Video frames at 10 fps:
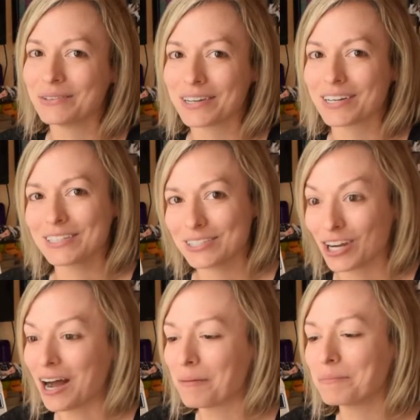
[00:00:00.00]
a good
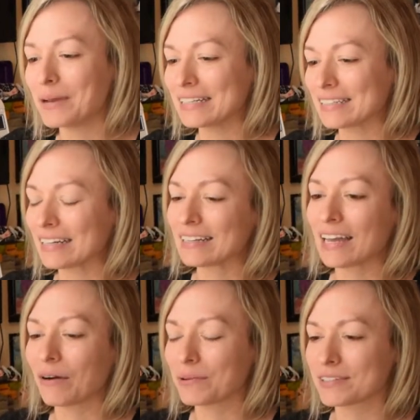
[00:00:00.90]
job, basically.
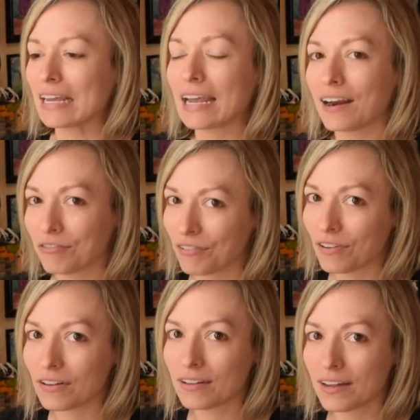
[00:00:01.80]
I wasn't
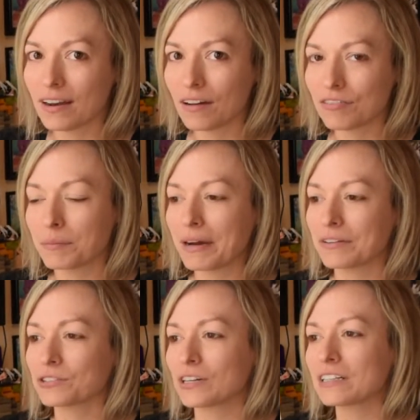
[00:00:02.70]
careful enough
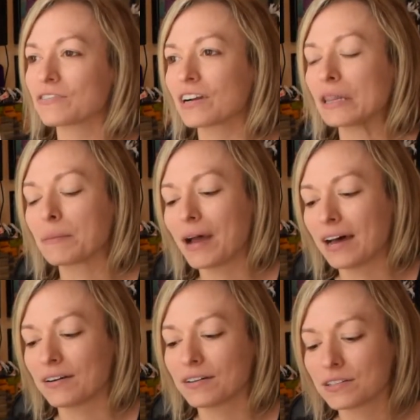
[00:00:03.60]
about transferring the
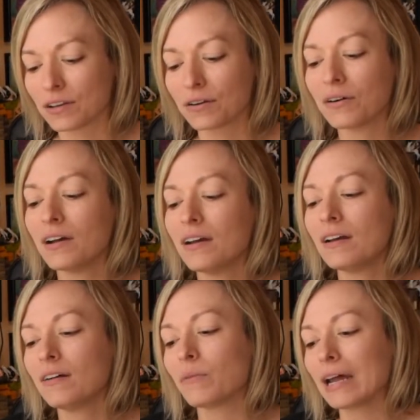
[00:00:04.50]
pattern, so
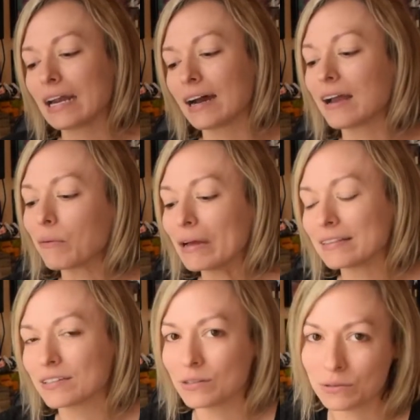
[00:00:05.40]
when I
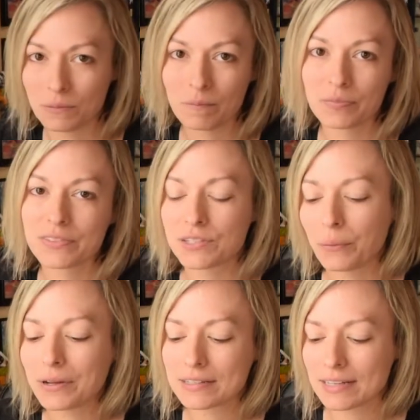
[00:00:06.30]
went to sew
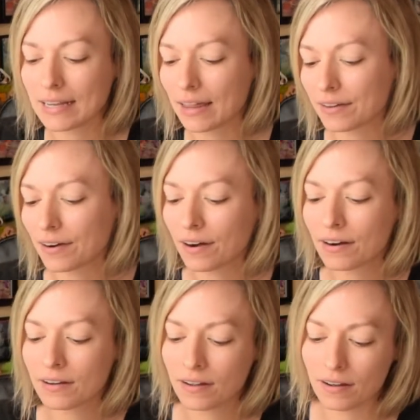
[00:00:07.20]
it together
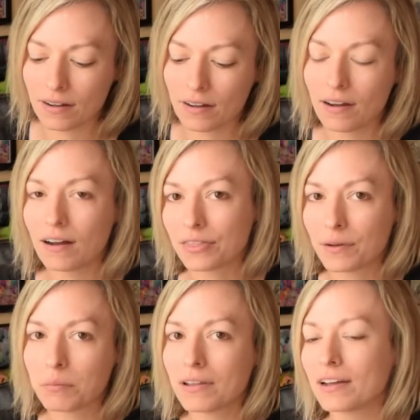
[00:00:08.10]
on the
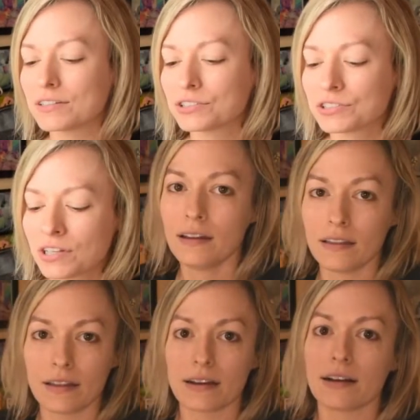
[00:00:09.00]
plush,
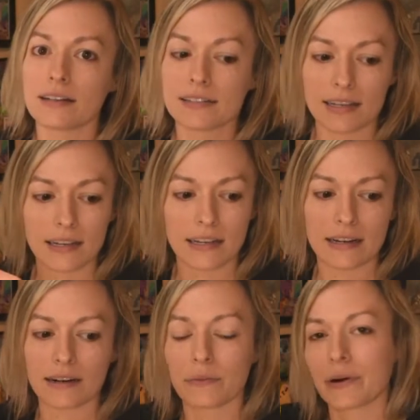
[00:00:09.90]
the gusset
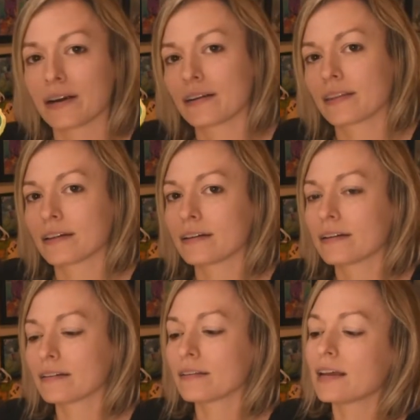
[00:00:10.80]
here where
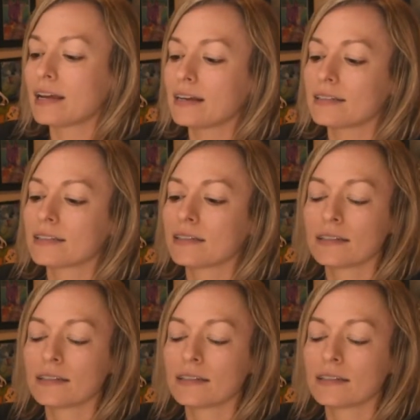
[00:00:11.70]
the legs